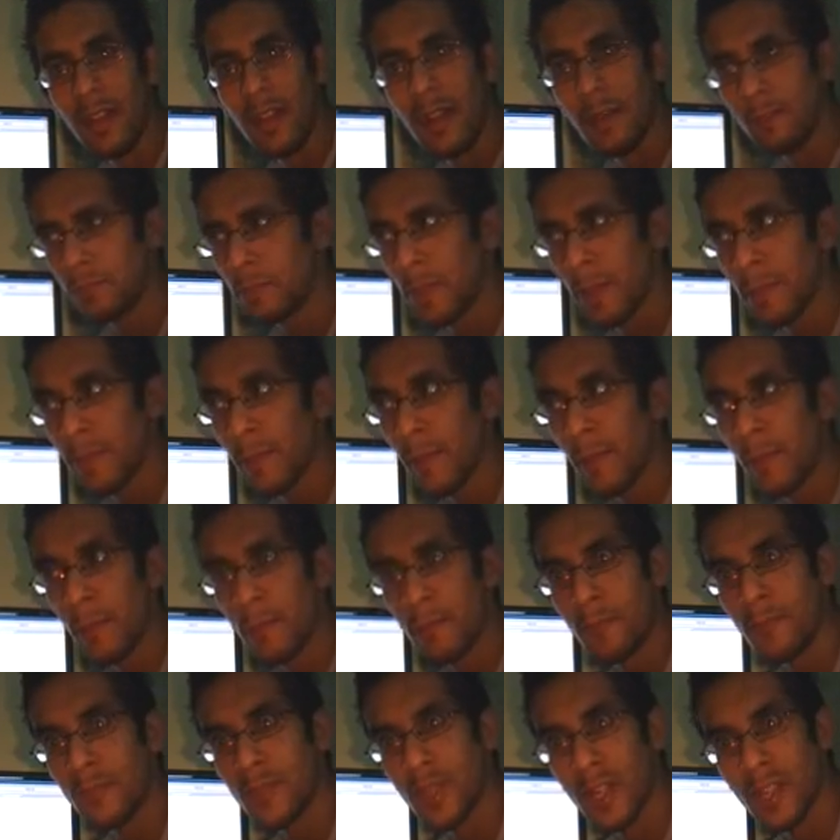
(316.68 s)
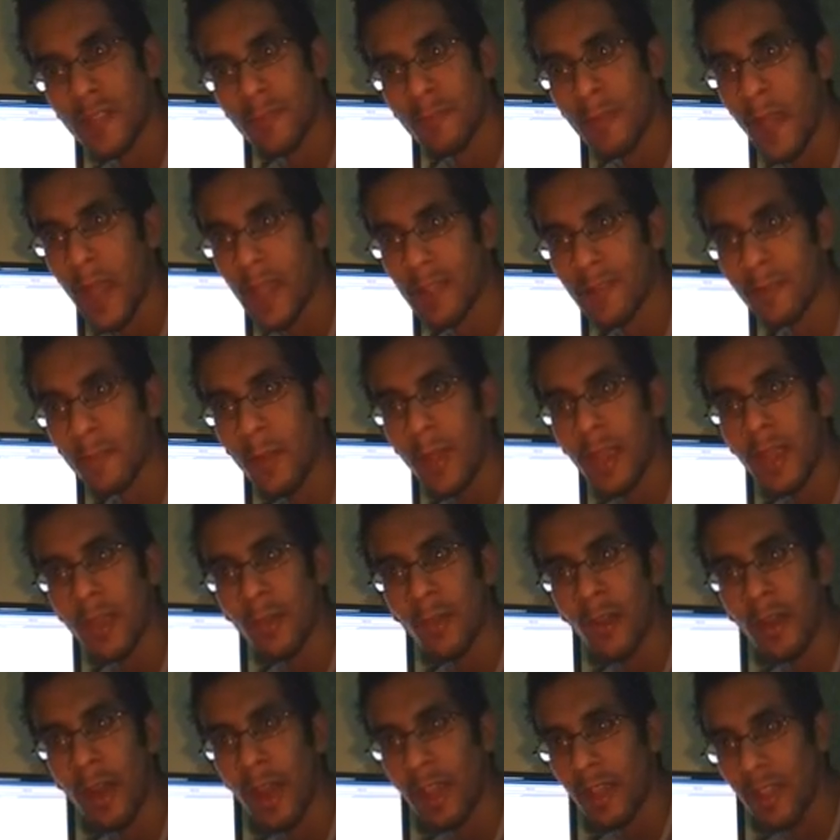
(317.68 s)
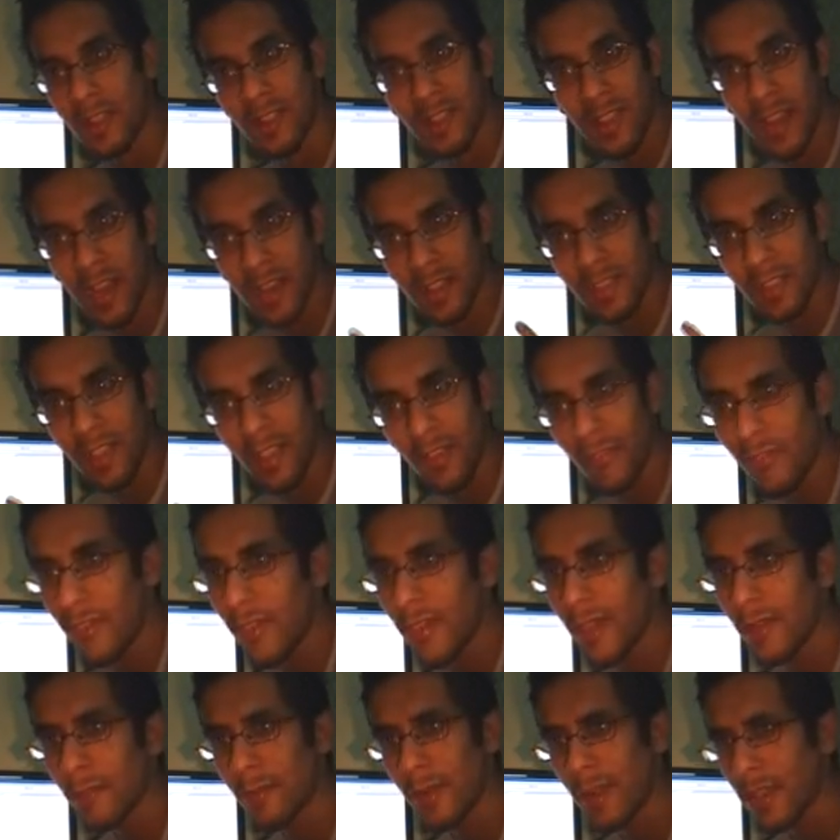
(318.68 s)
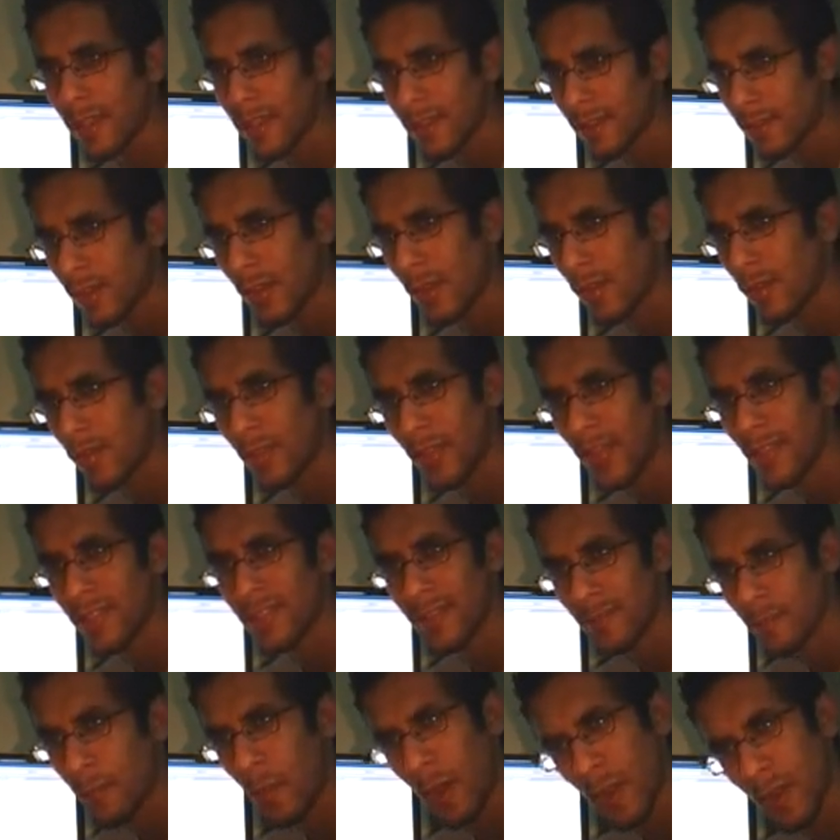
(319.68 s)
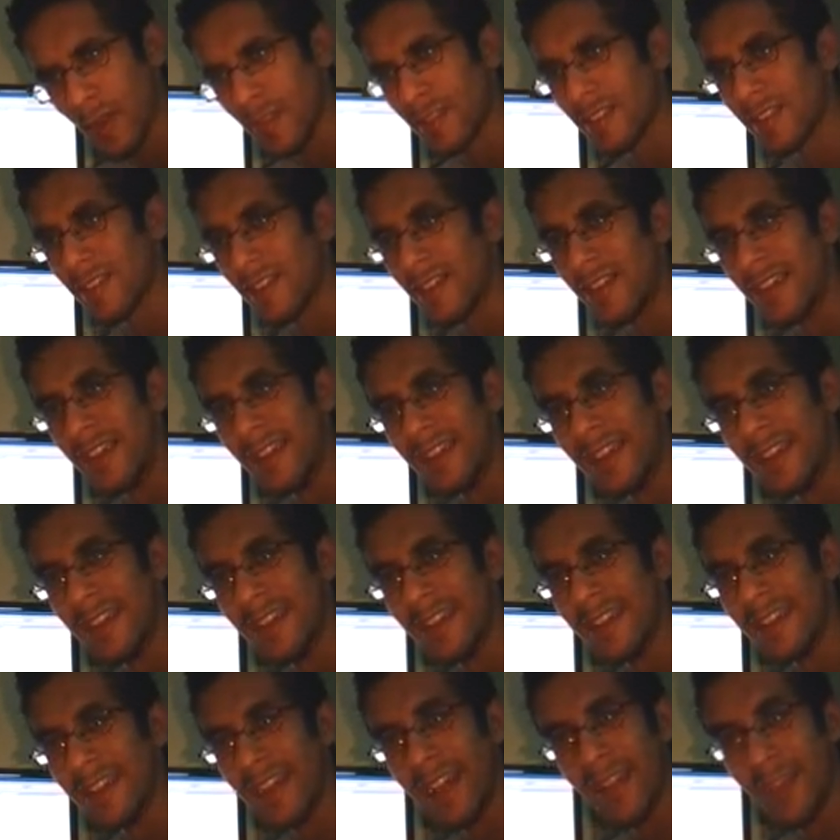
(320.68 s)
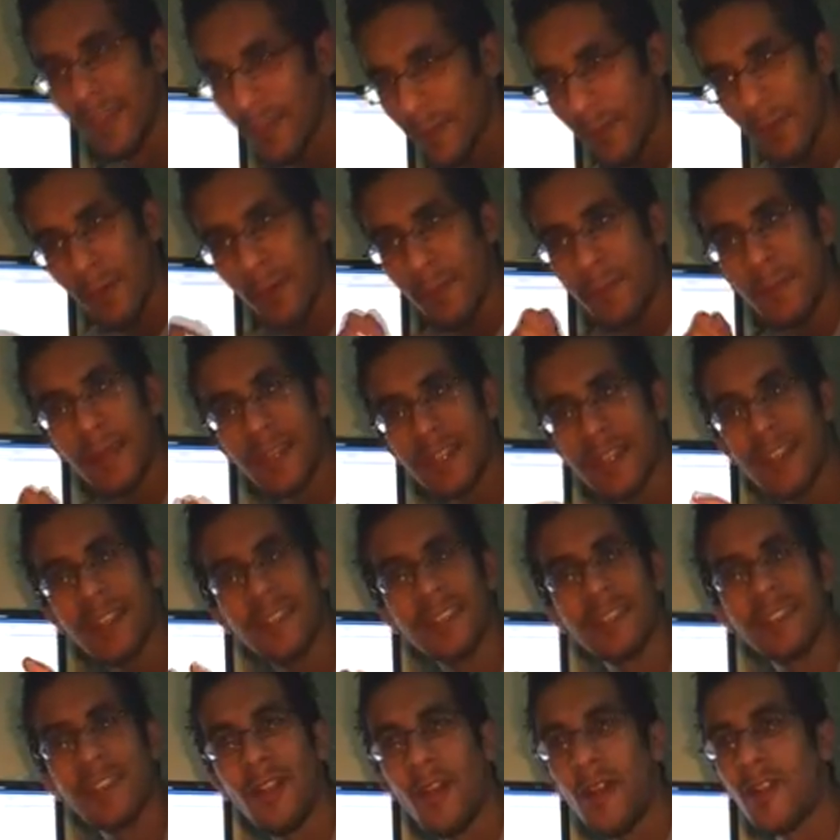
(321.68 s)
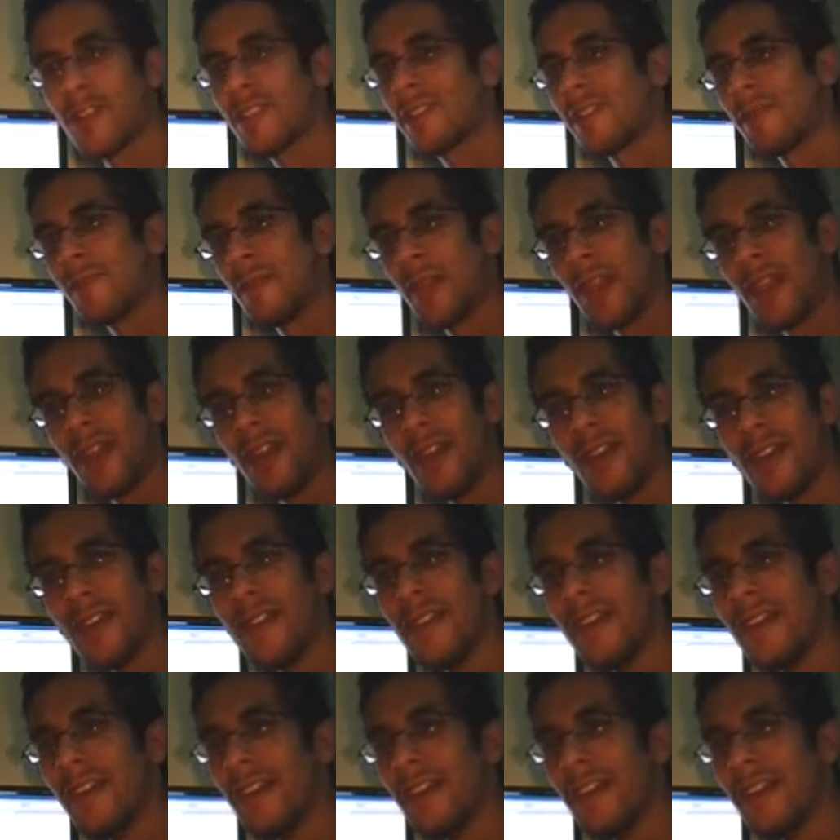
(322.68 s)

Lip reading: And people just pass by and go like, "Is that a TV?" I'm like, "No, that's a monitor." And that would be just awesome, you know.